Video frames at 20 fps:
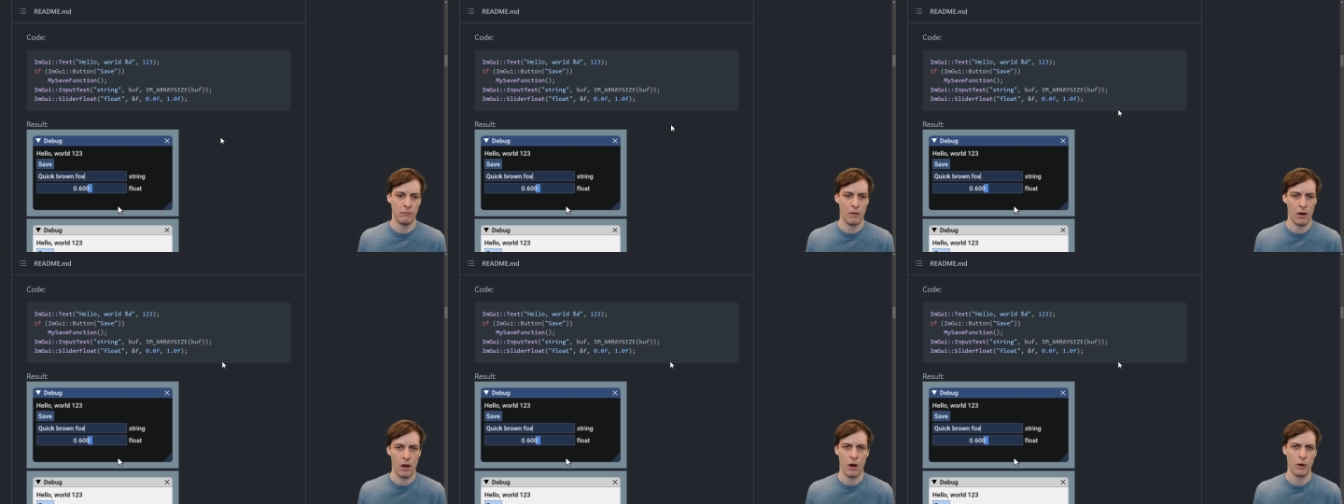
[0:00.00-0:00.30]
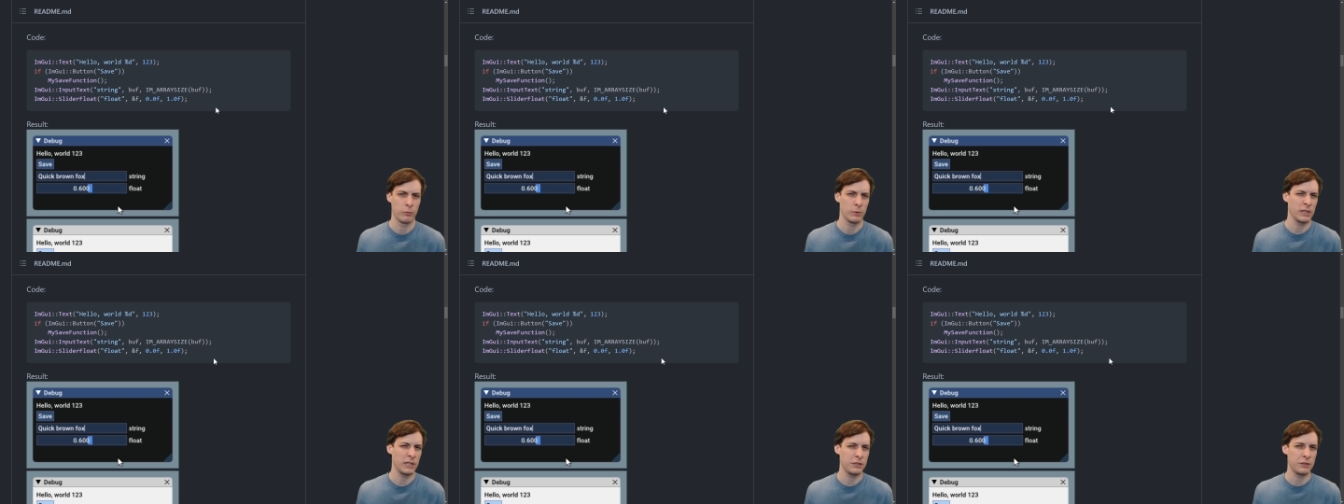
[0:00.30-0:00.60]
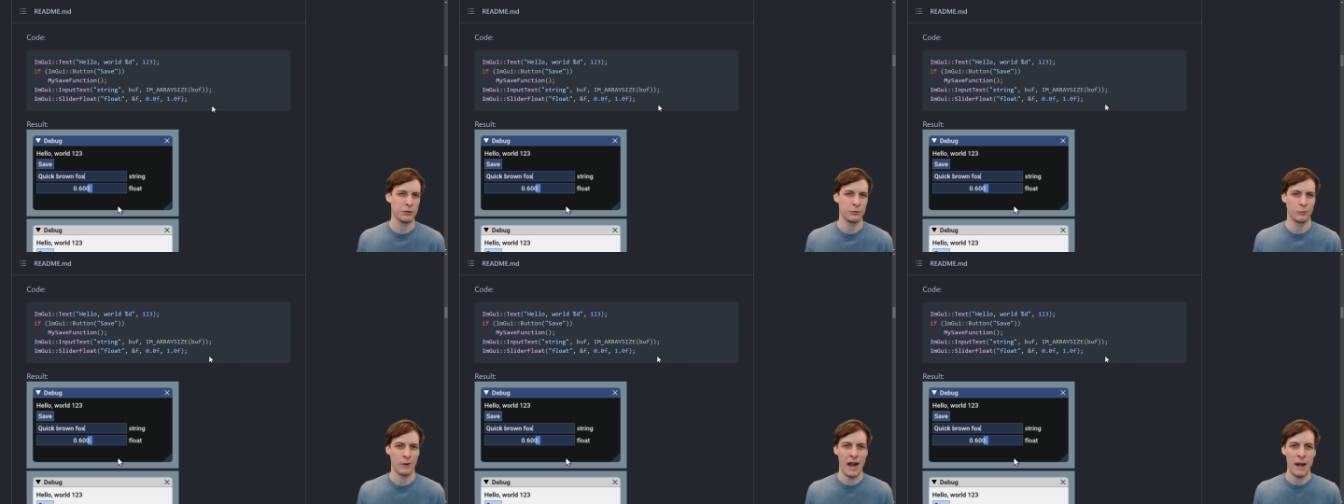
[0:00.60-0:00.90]
are really
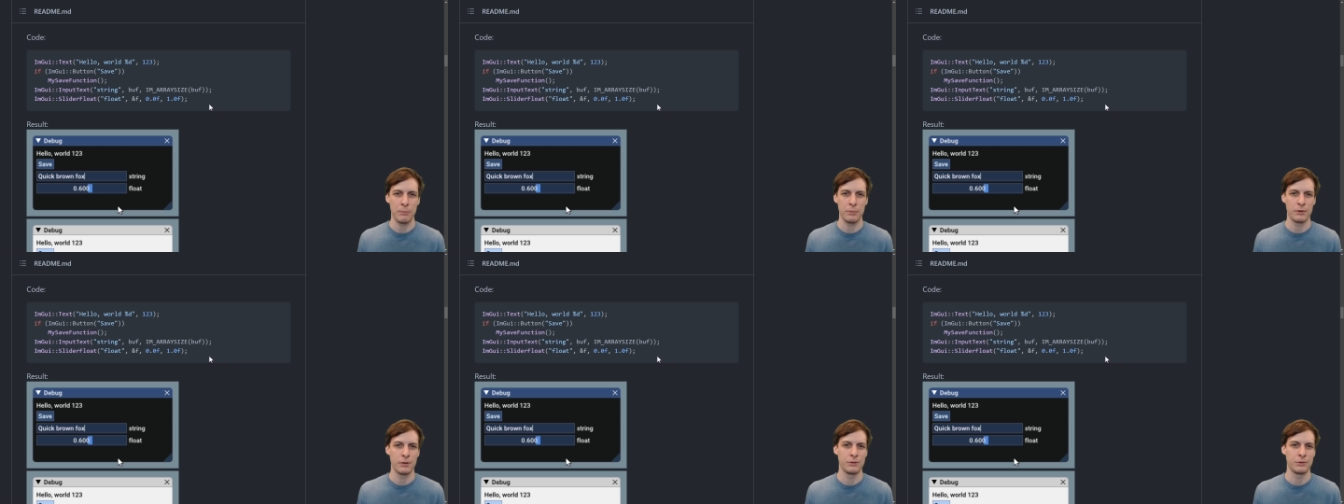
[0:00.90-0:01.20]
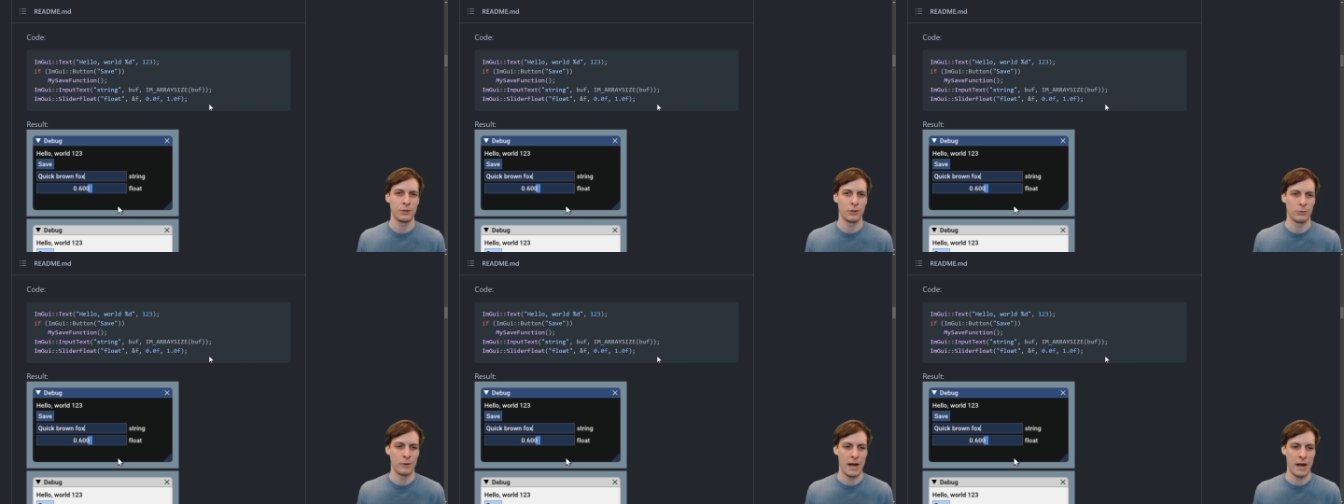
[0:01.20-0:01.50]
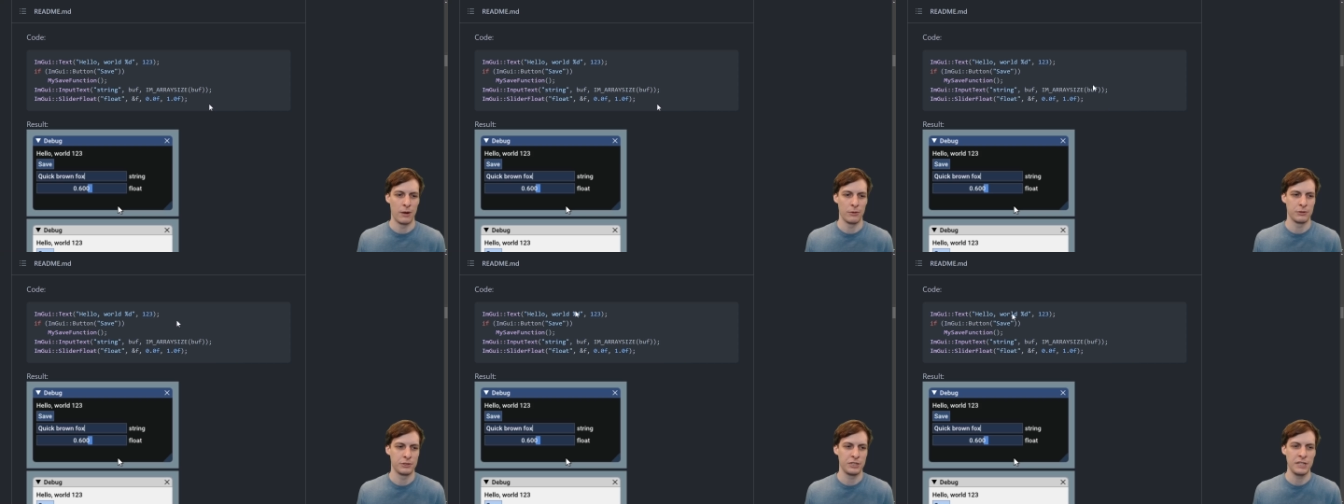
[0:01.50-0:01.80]
just wrappers
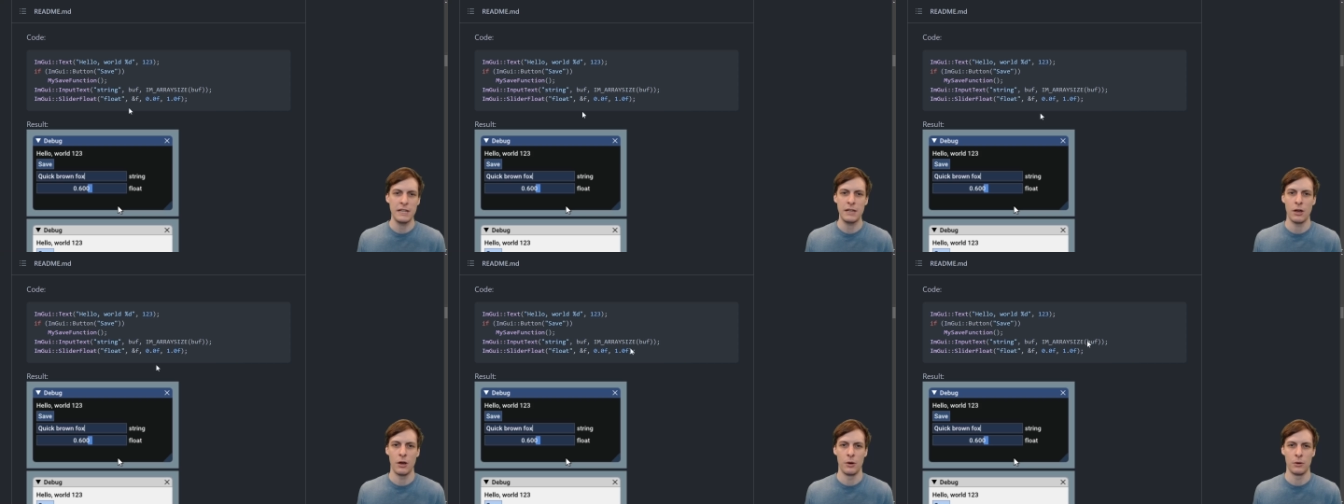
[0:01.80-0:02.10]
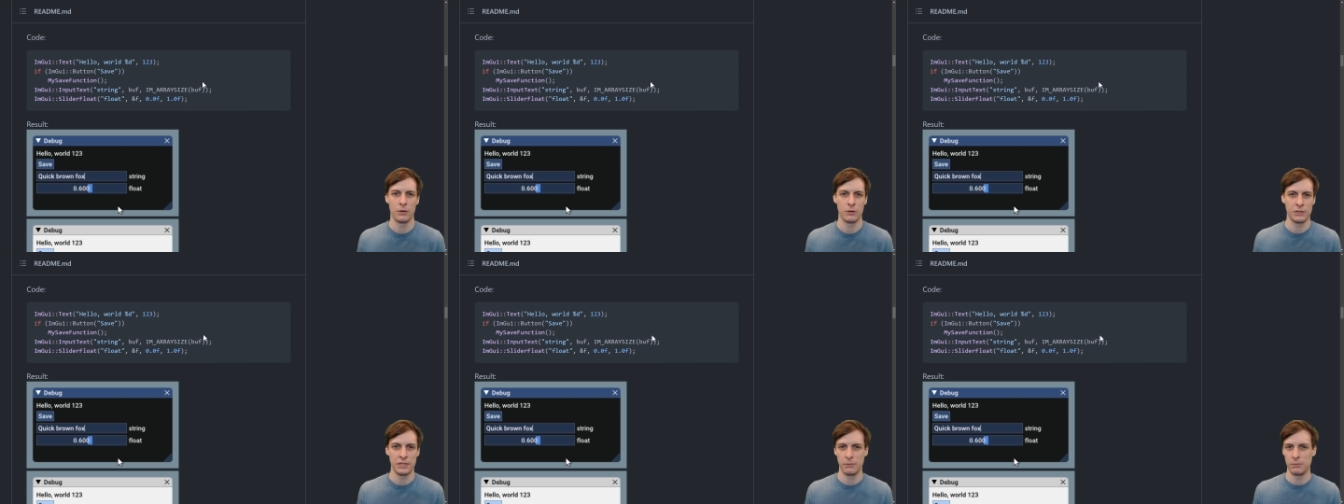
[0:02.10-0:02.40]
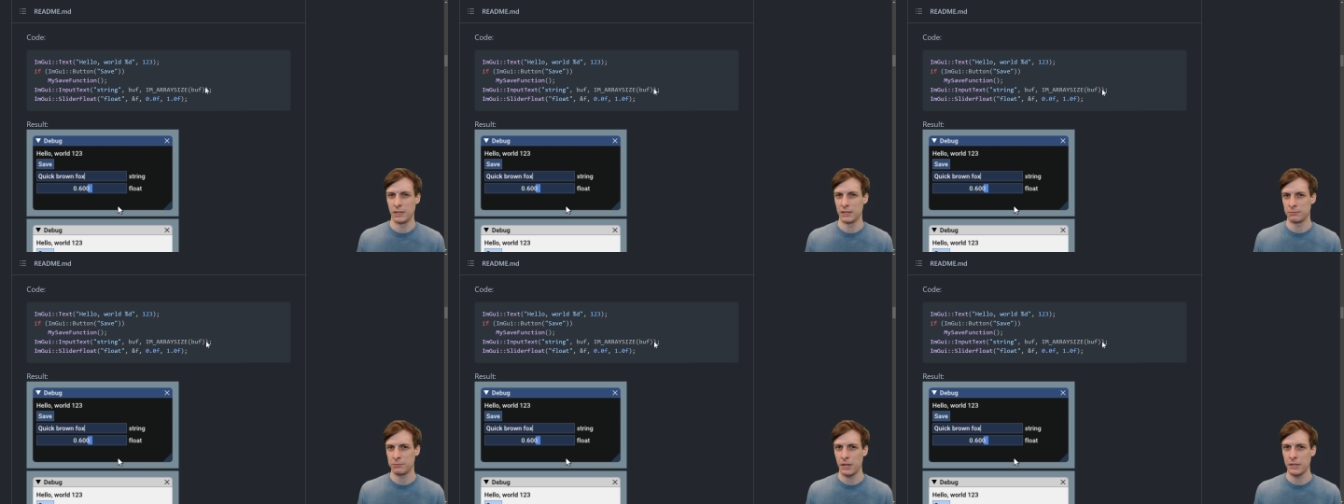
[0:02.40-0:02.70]
around C code or C++
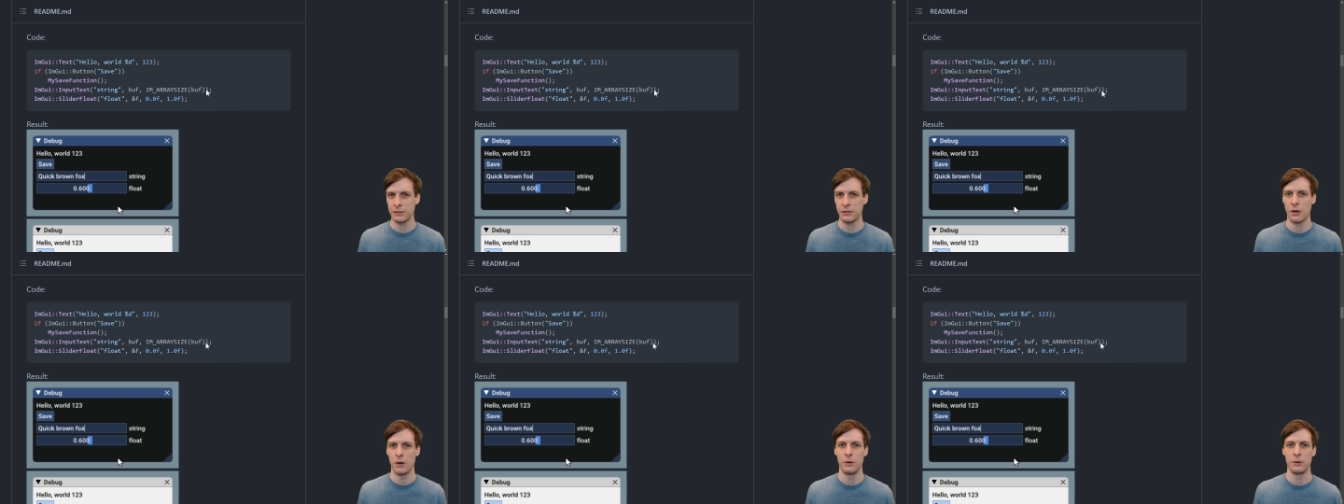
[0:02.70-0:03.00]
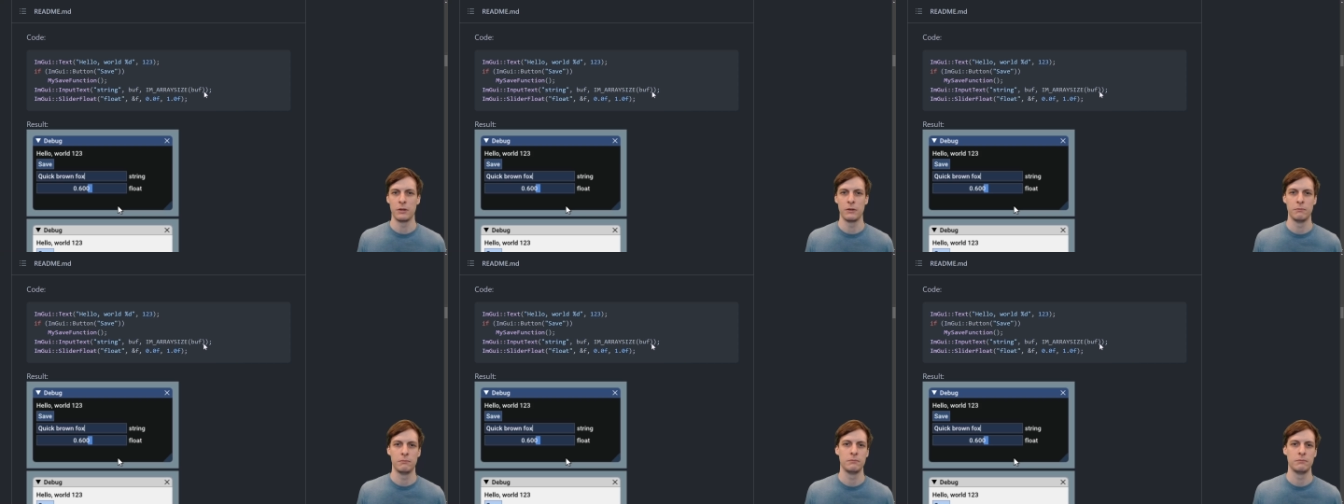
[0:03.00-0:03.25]
code.